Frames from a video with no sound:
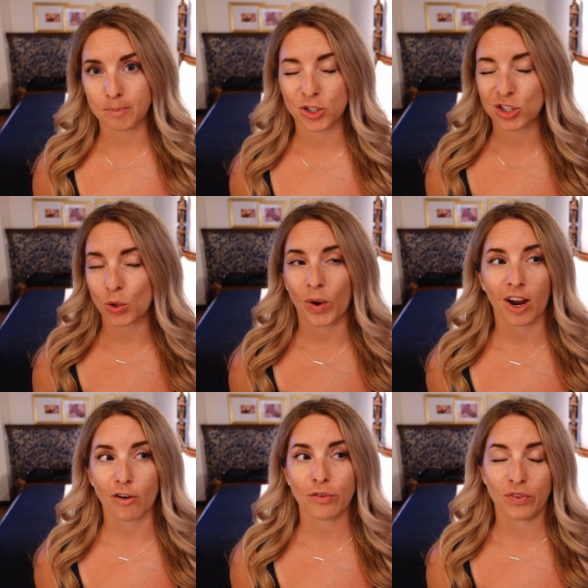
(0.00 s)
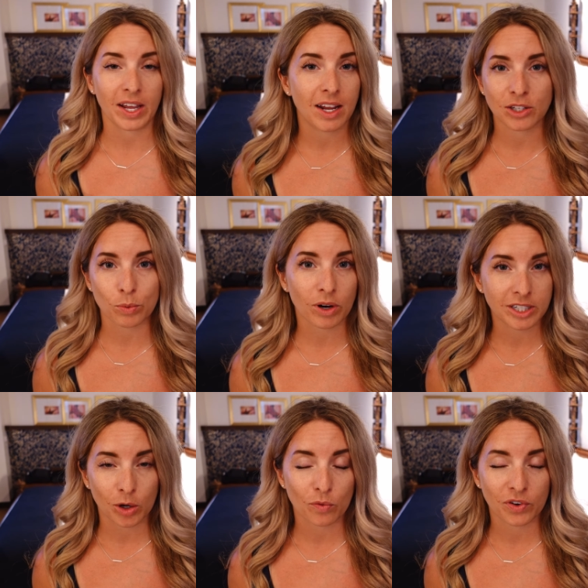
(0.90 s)
just the way our flight has worked
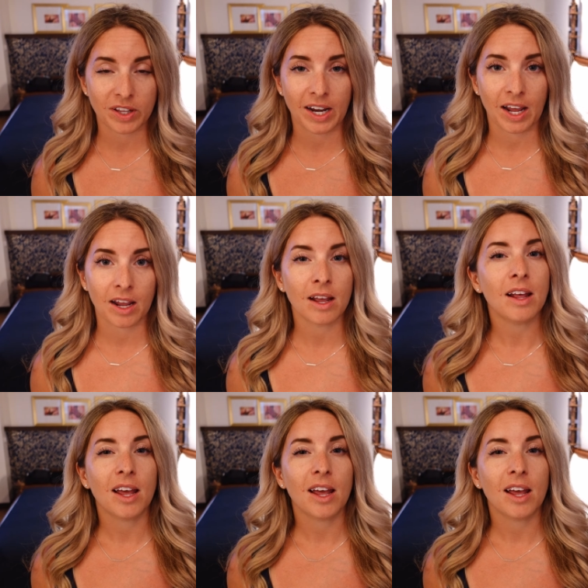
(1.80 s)
out for the day,